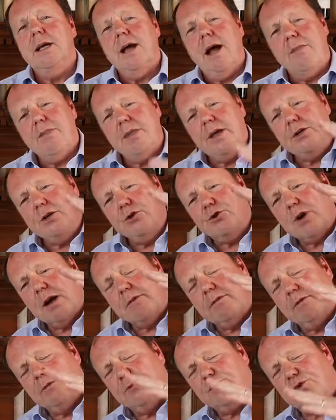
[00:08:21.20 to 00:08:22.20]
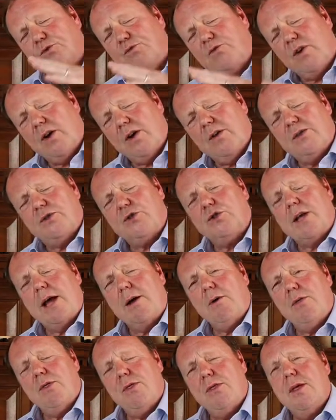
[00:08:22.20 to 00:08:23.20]
And then you travel further
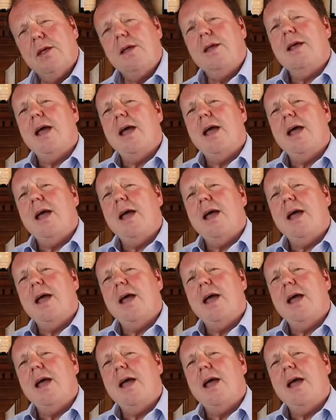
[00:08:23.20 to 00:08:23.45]
south